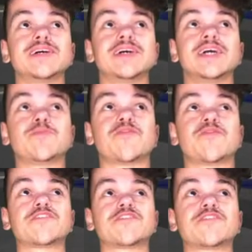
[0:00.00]
He
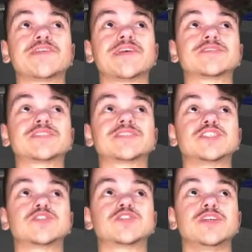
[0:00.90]
prefers to be downstairs
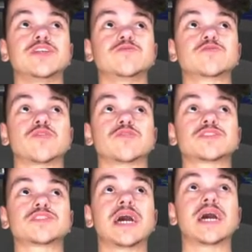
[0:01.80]
so he knows
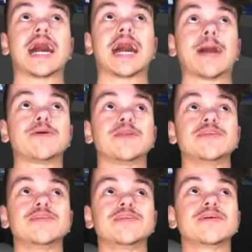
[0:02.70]
what's
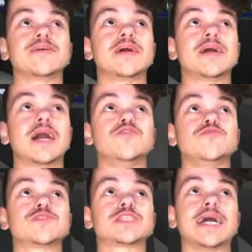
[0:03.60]
happening and
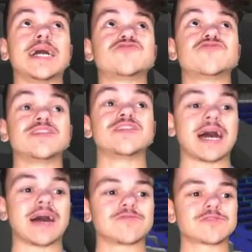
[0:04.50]
who's entering the
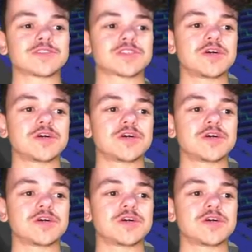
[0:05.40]
house,